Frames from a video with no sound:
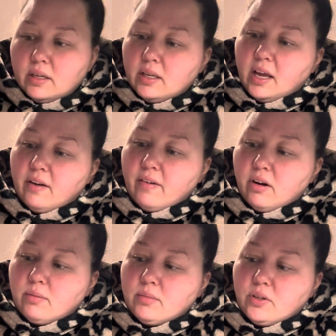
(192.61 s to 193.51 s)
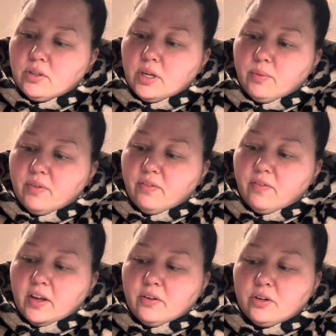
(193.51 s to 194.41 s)
Negative outcomes associated with
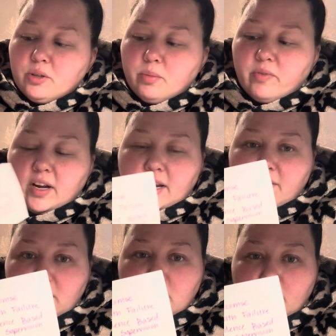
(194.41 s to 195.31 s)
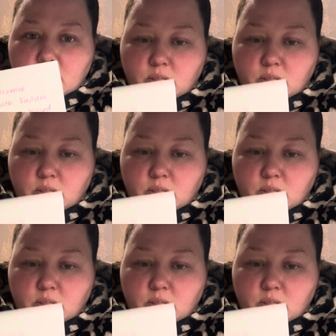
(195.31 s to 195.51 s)
failure to provide evidence-based